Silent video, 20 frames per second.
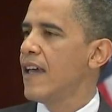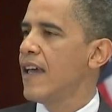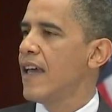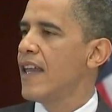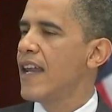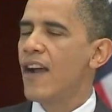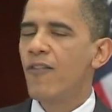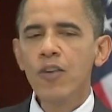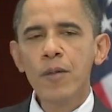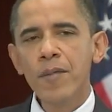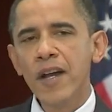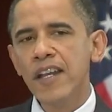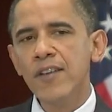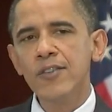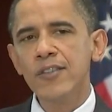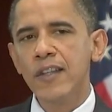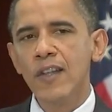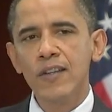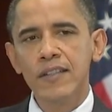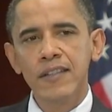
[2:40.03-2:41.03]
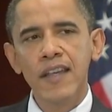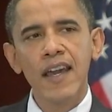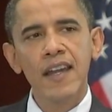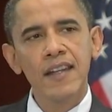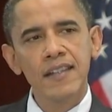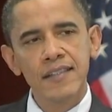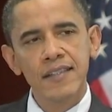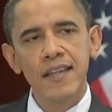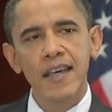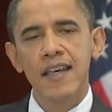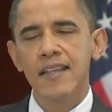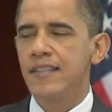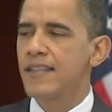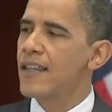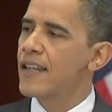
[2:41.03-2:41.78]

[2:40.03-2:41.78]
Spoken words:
And everybody who's looked at it says